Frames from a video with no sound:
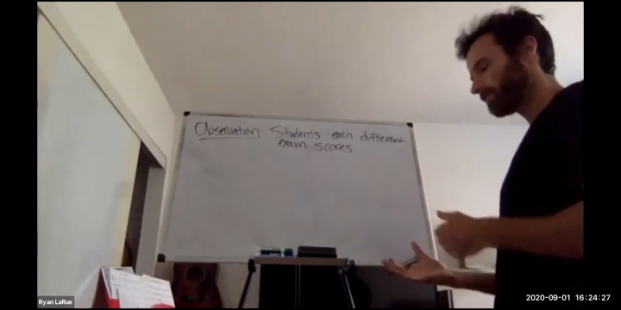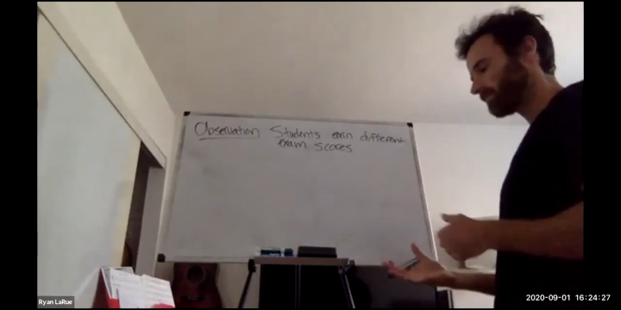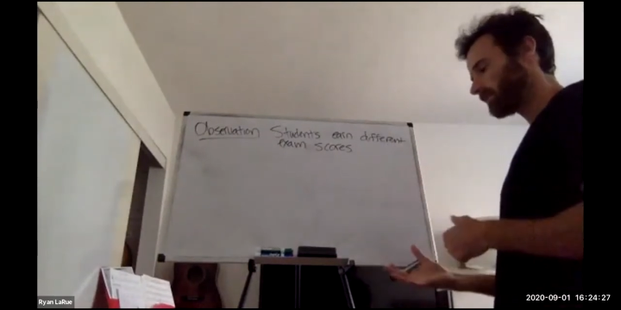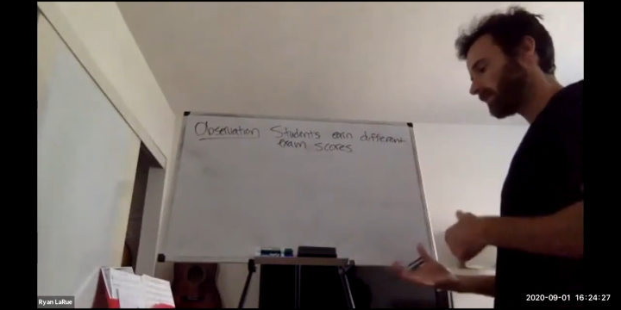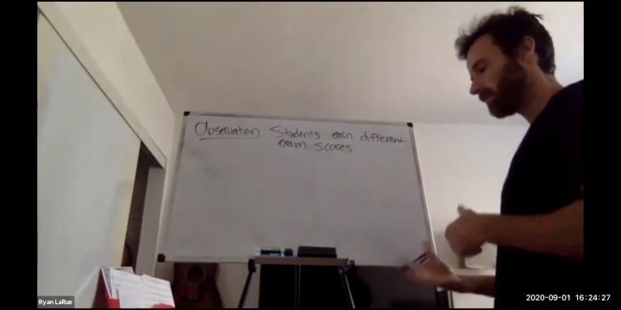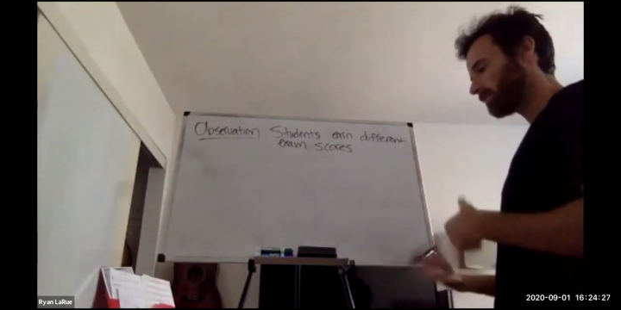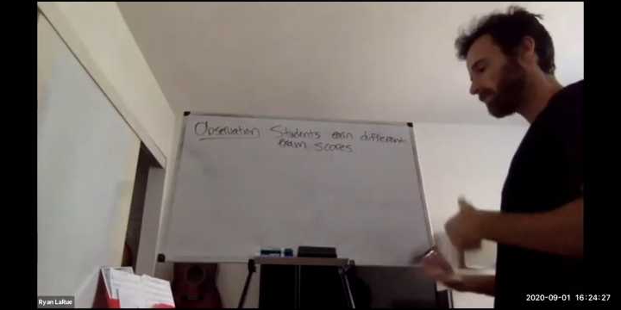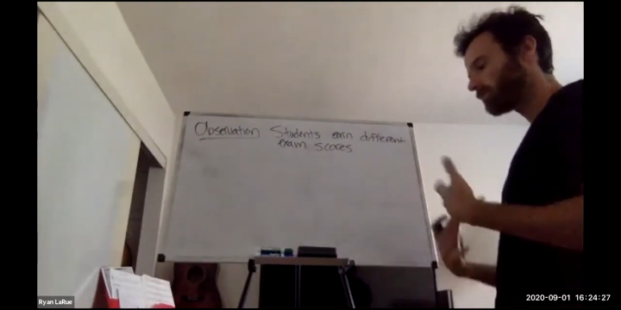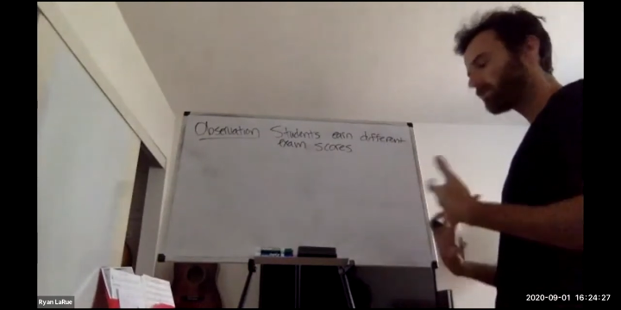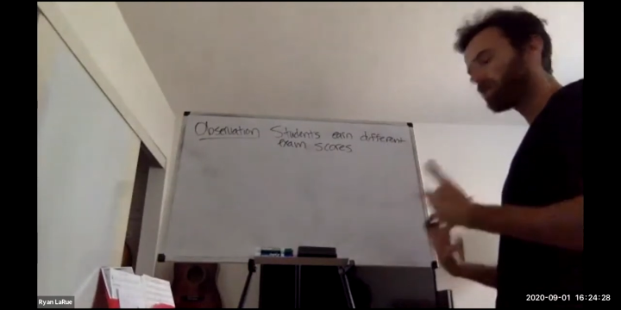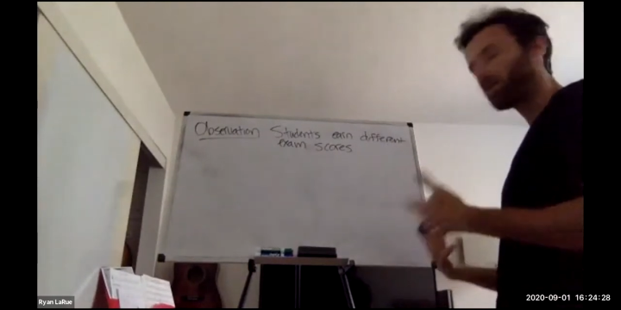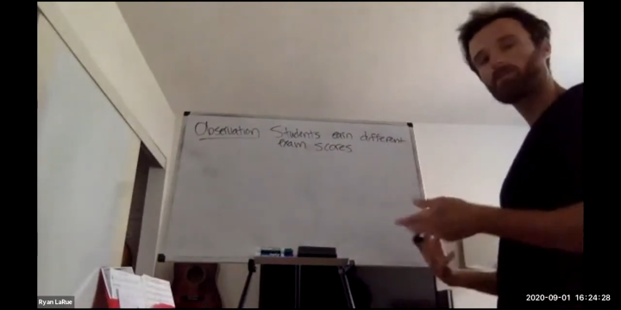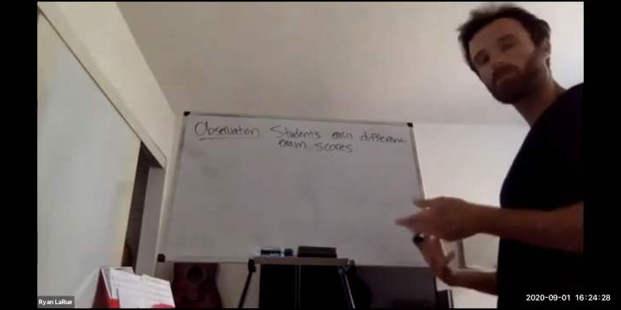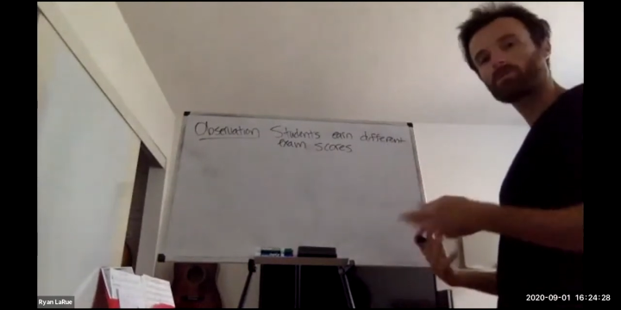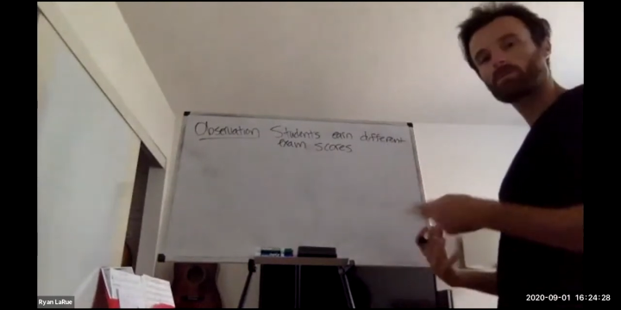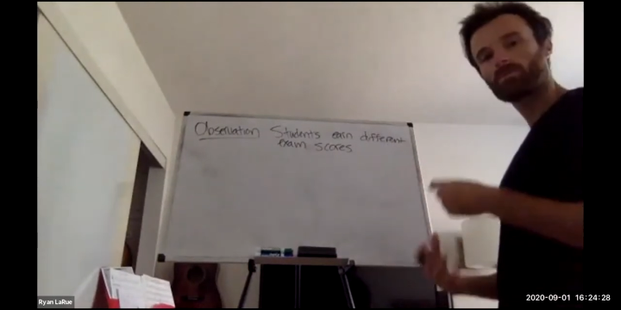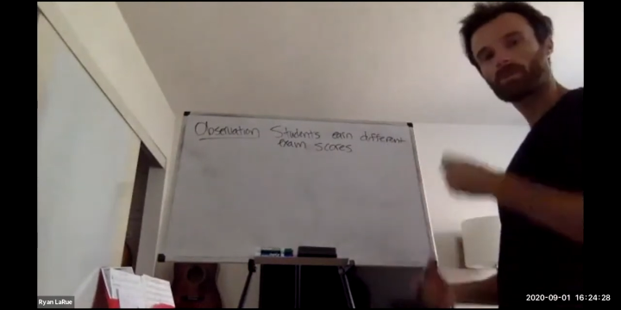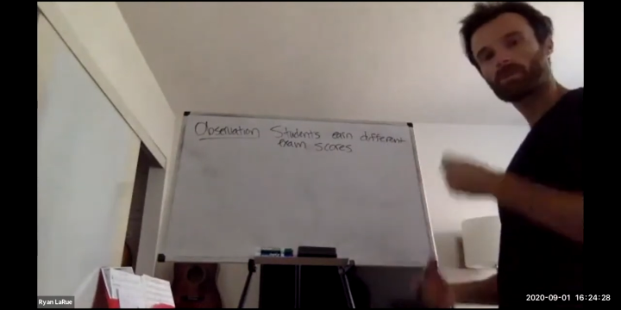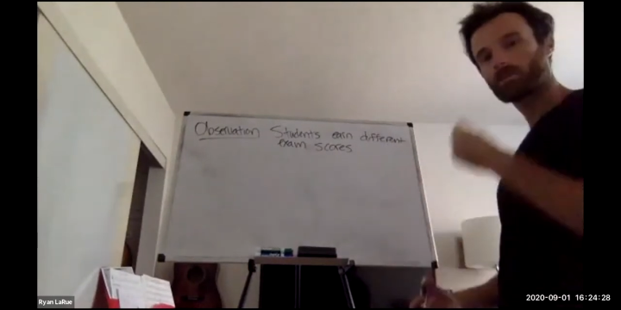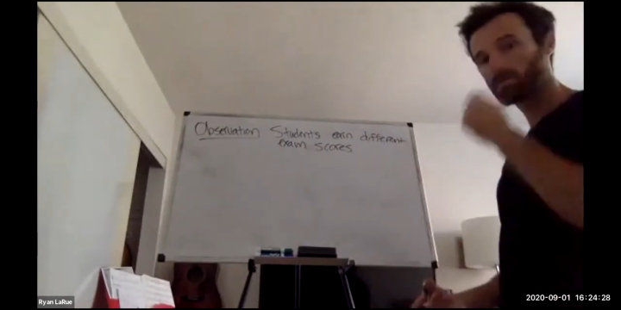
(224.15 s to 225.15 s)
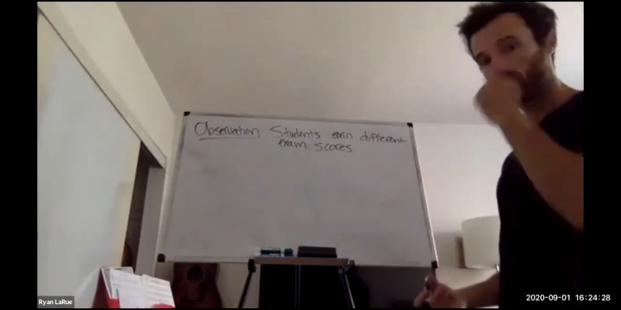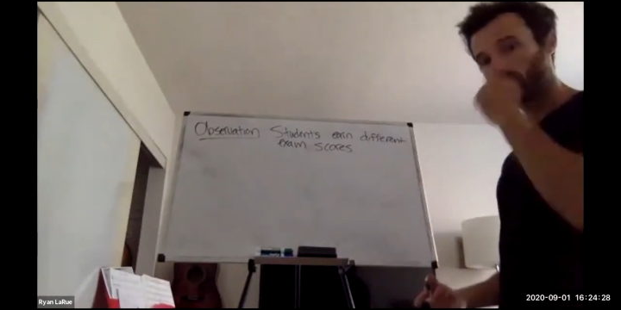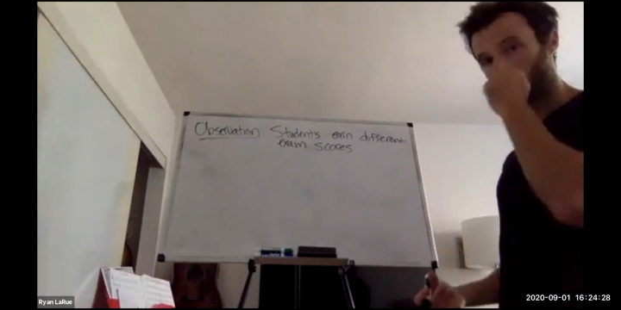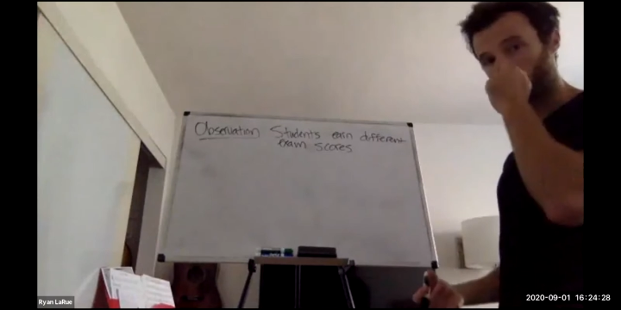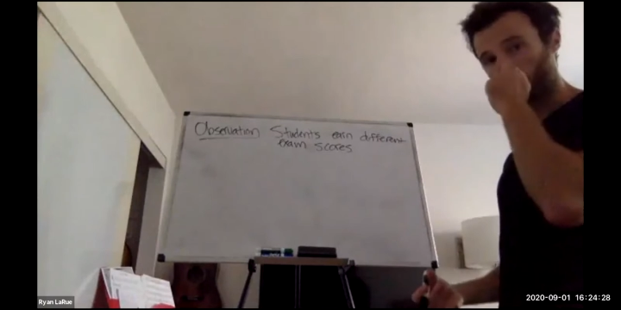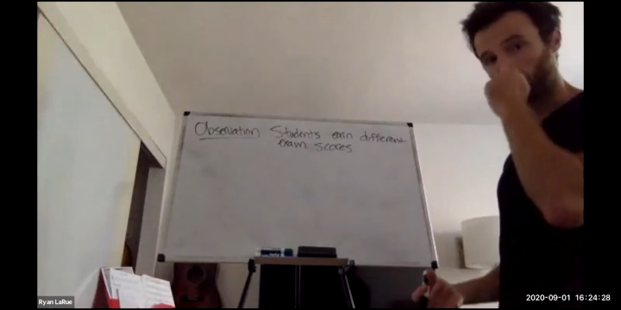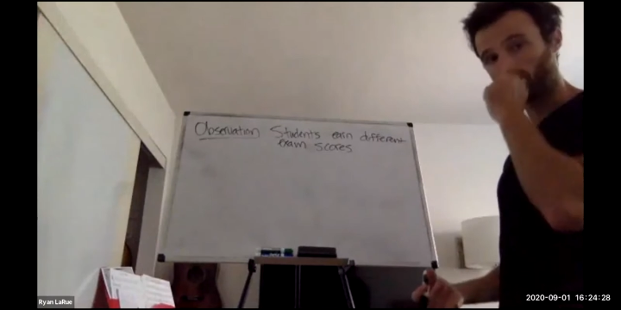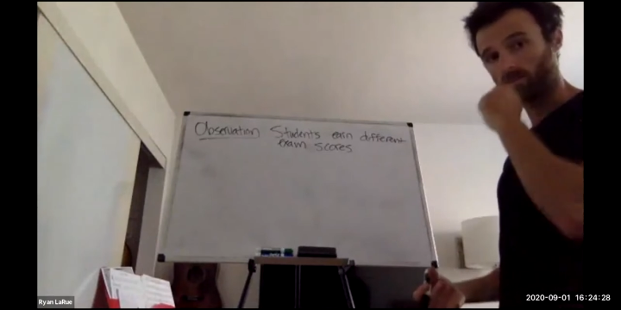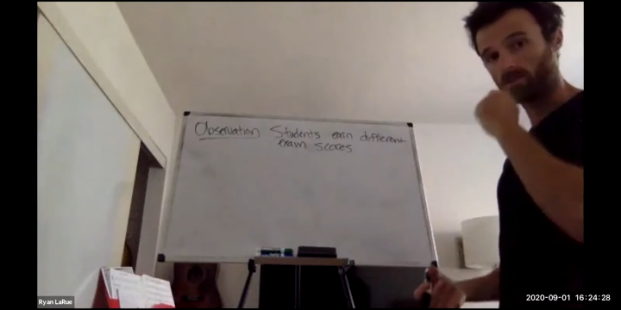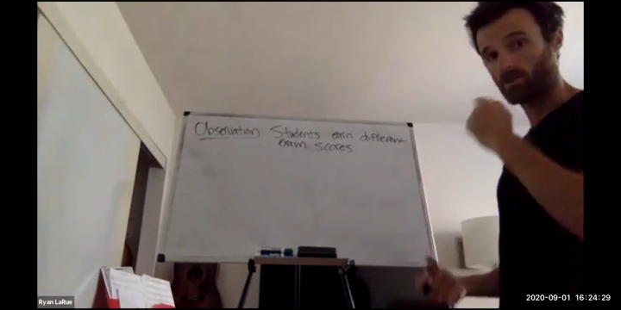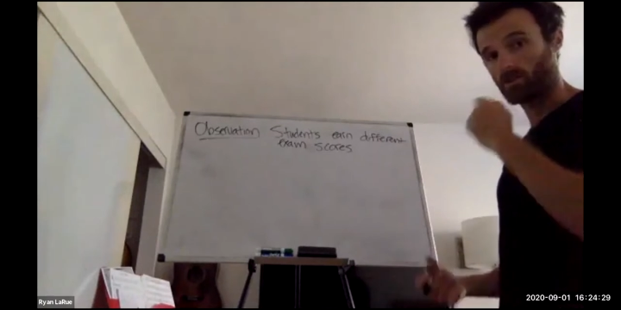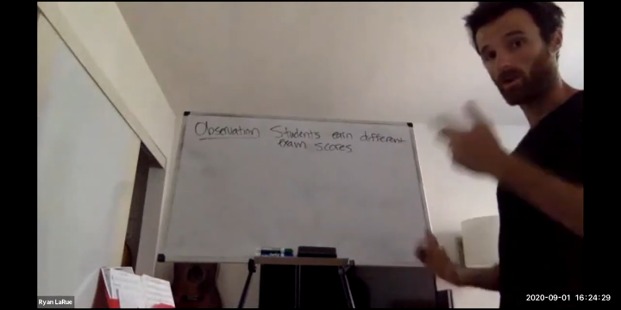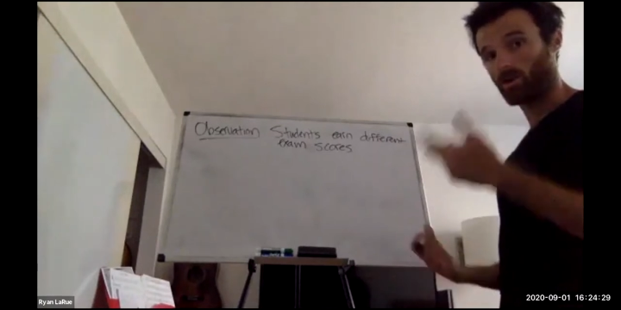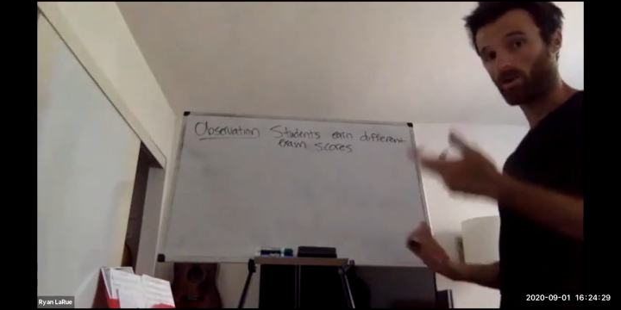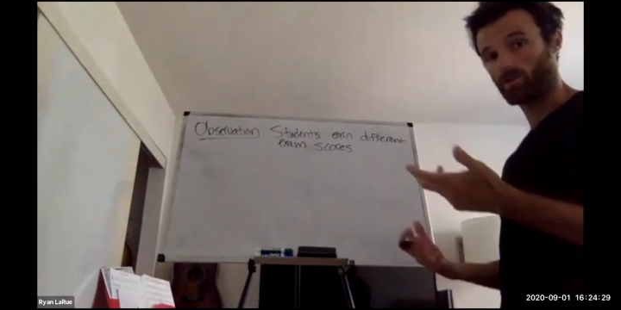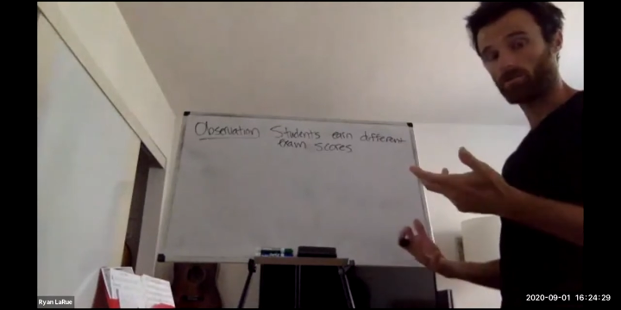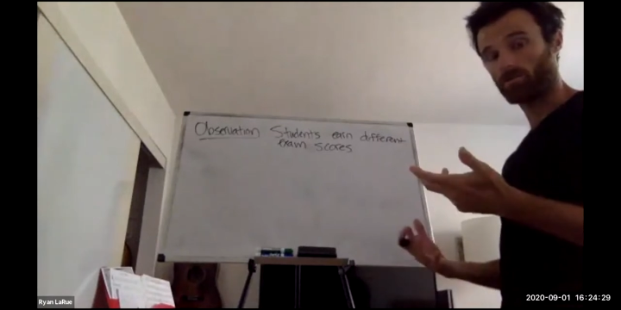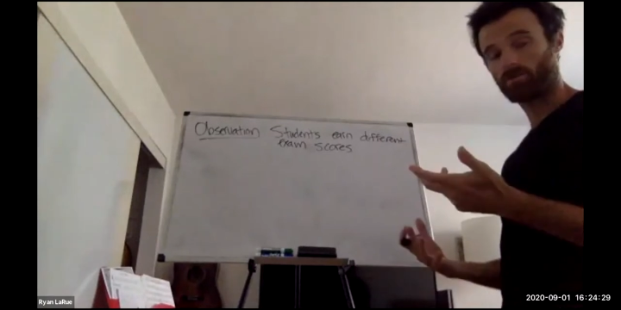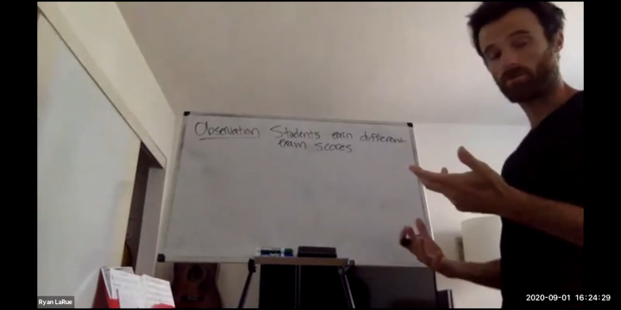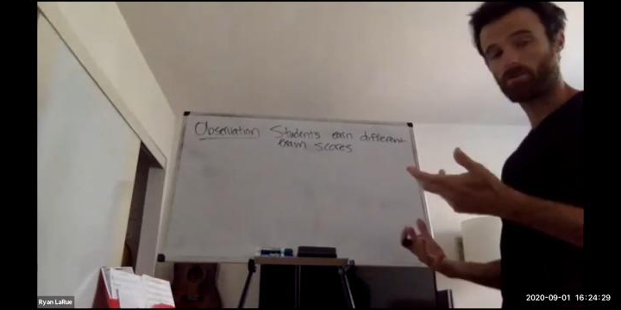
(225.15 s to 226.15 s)
a problem you're looking to
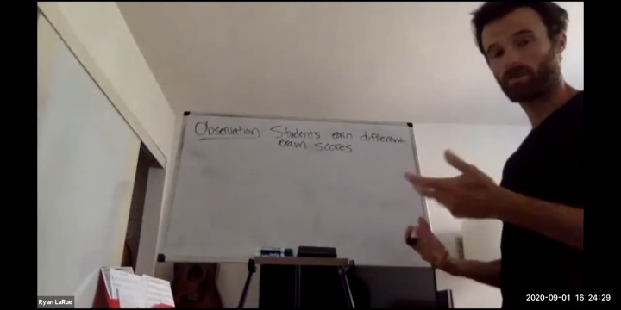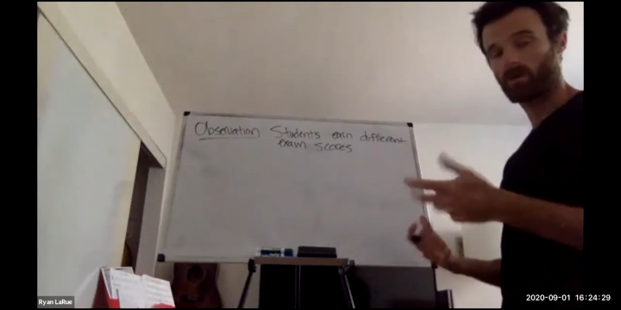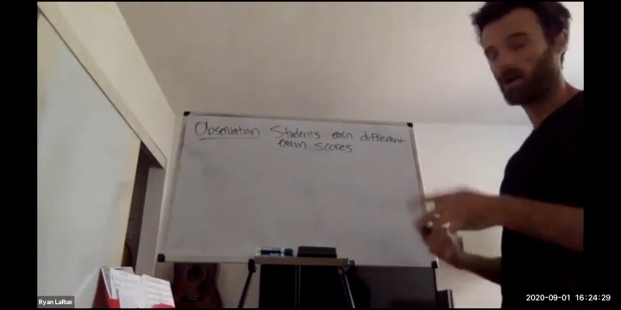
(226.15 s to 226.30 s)
solve